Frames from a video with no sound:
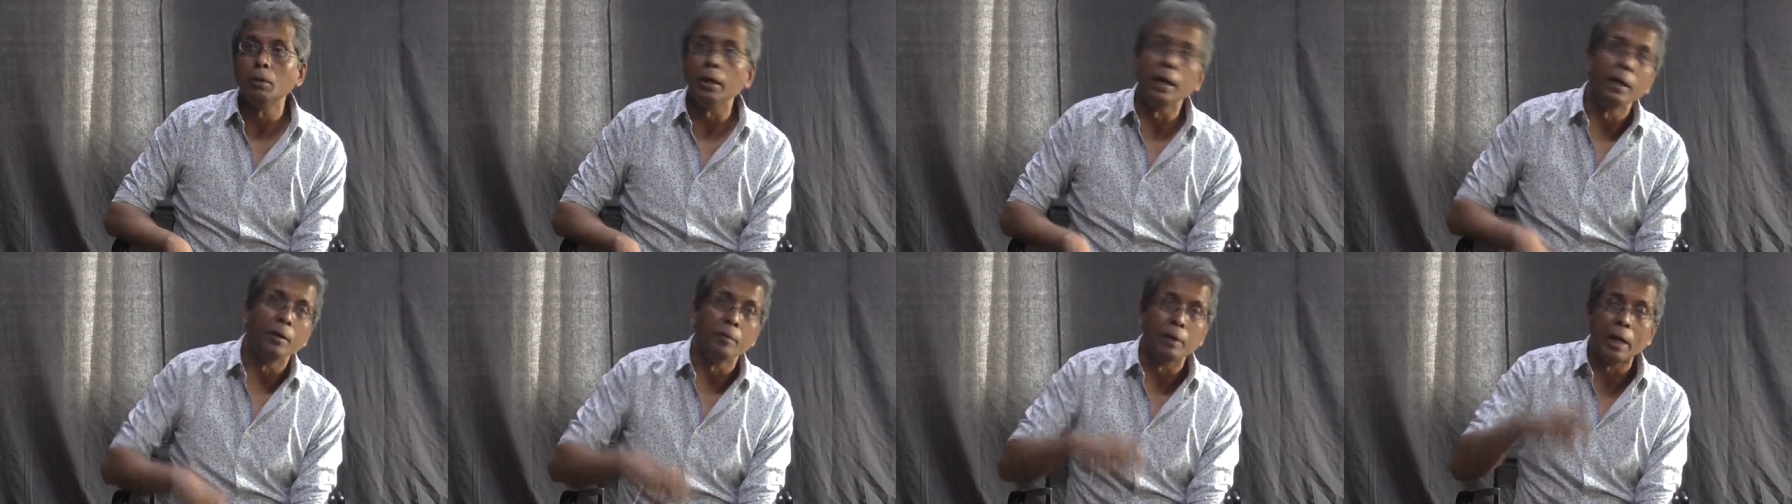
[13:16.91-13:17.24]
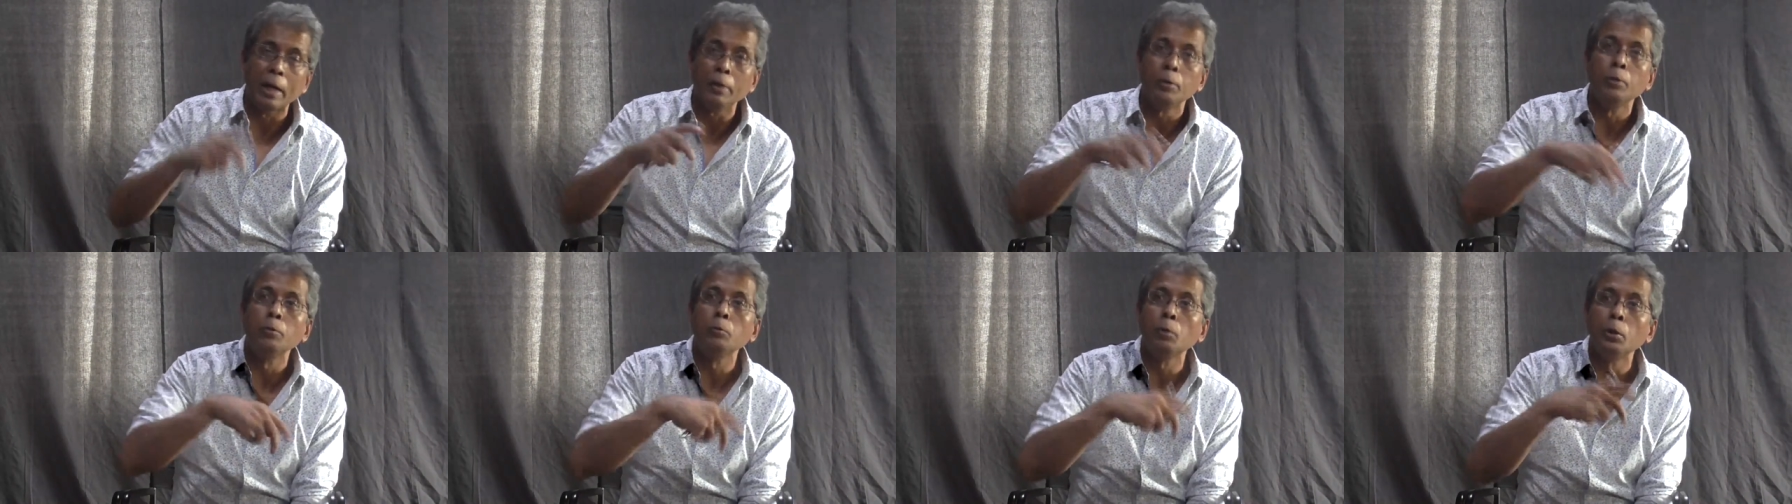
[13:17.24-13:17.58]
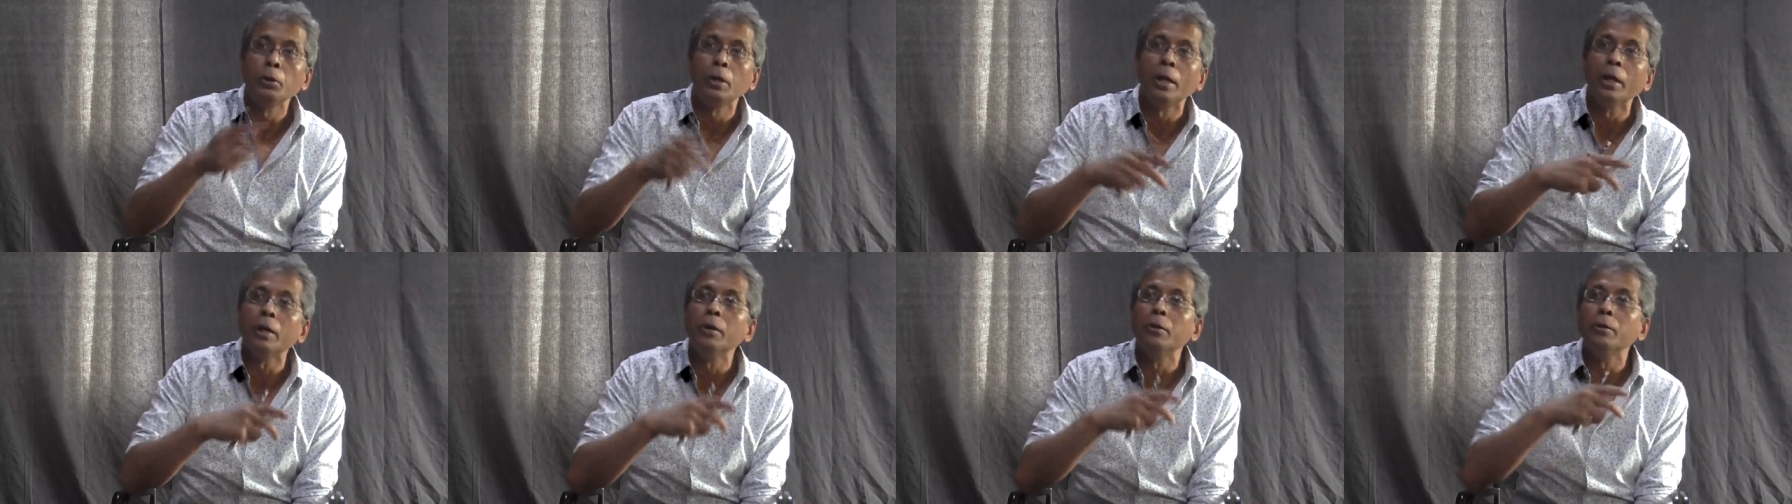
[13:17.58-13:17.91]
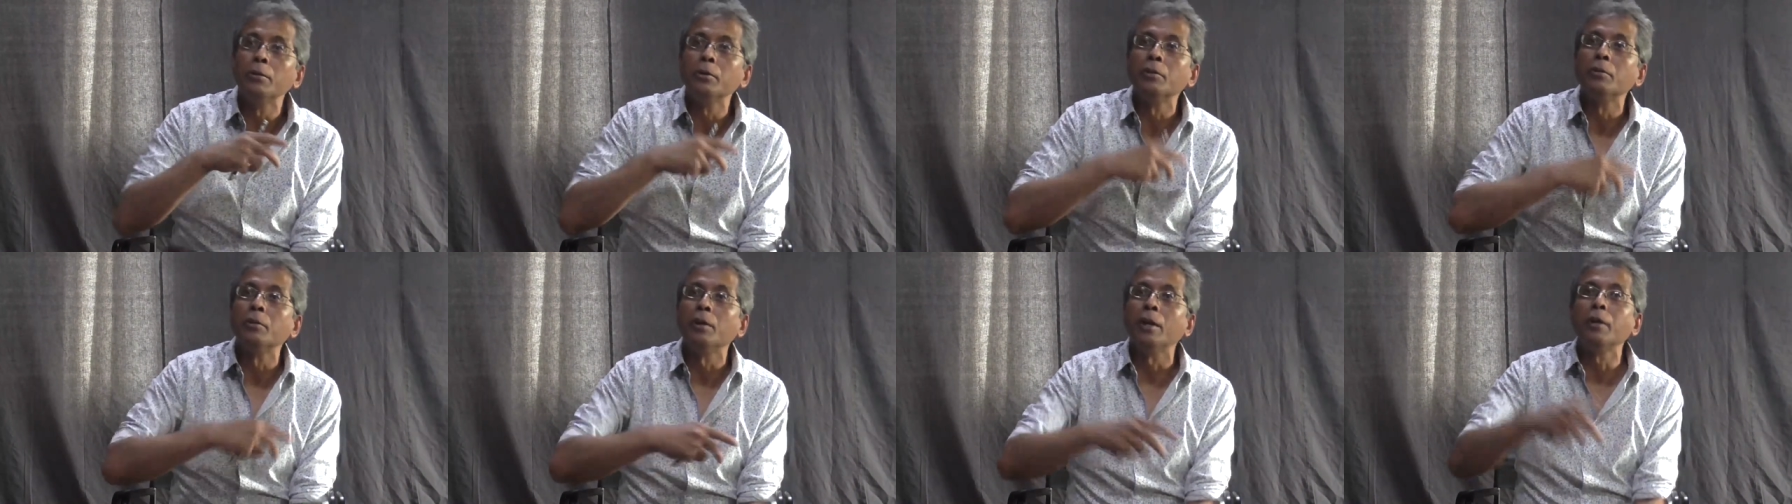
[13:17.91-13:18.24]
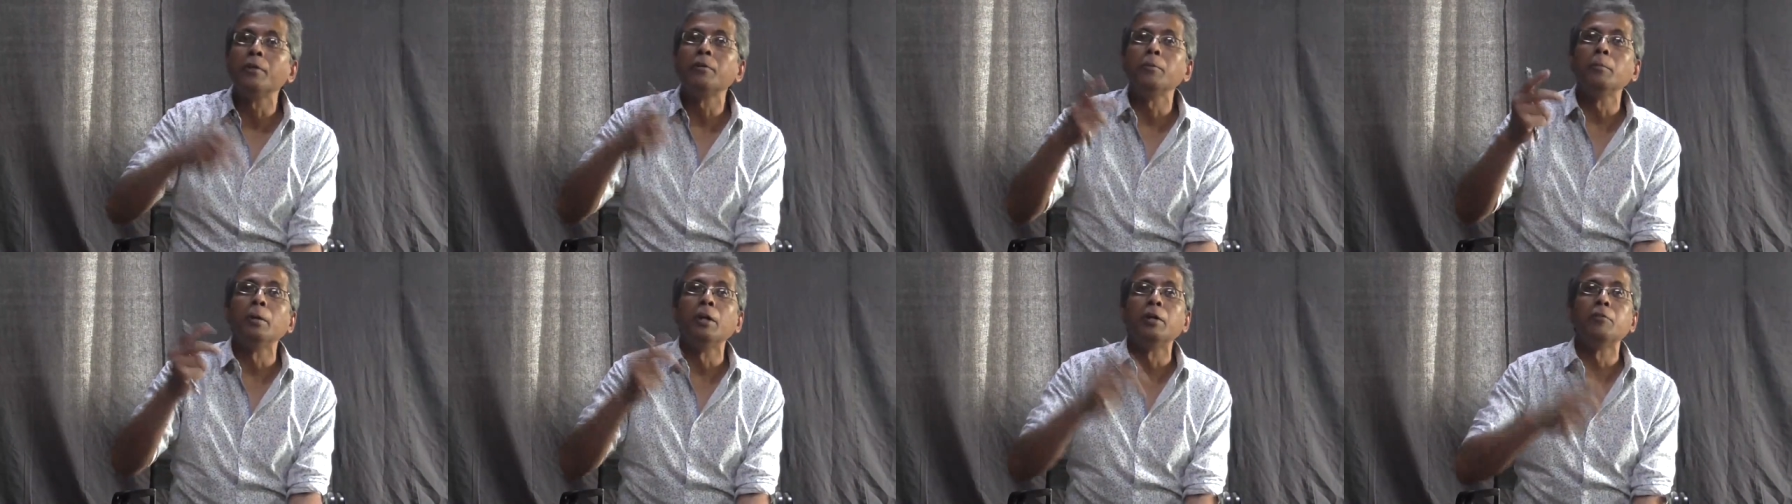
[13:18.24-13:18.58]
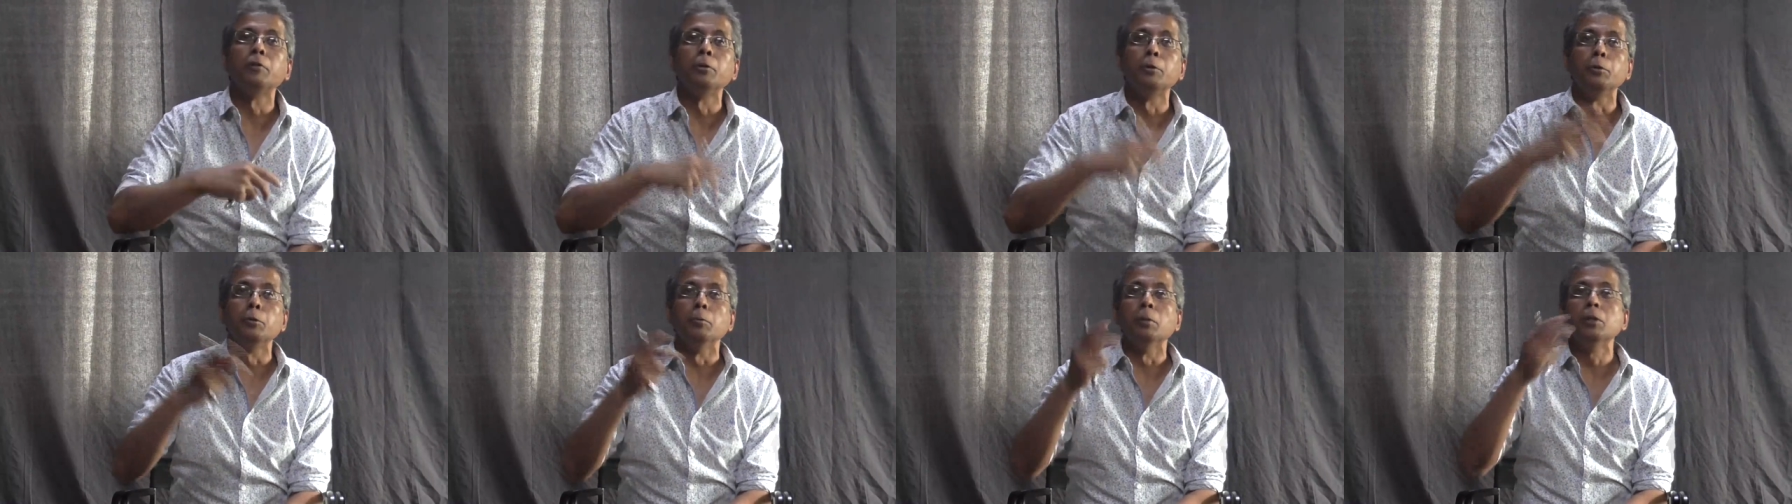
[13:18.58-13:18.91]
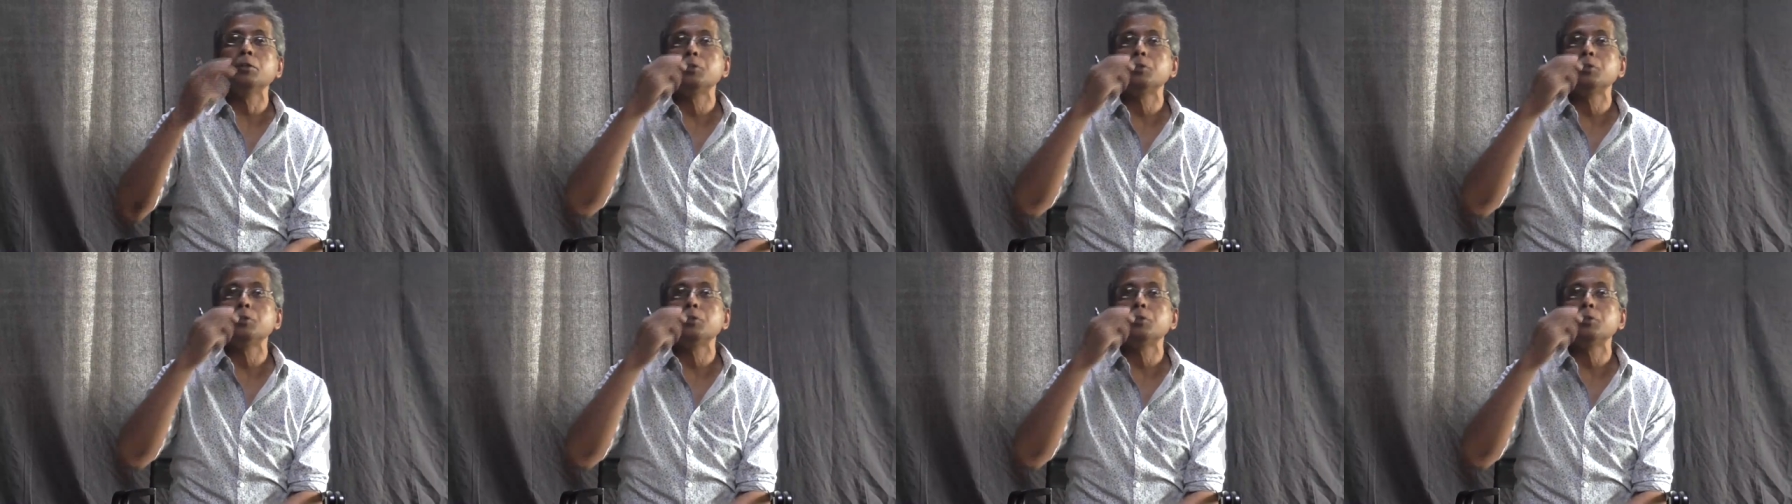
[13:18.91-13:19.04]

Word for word: Anyway, I don't want to get into the theater metaphor too